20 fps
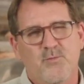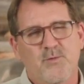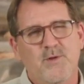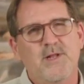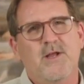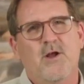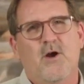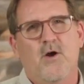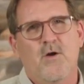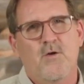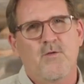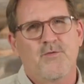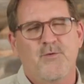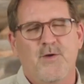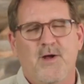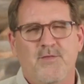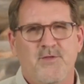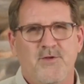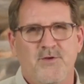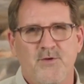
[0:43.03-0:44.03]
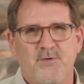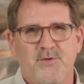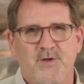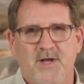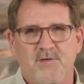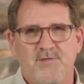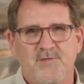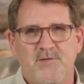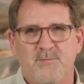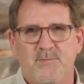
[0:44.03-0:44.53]
really are throughout the New
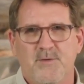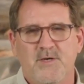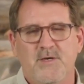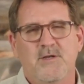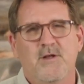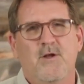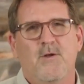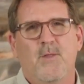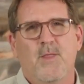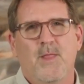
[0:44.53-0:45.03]
Testament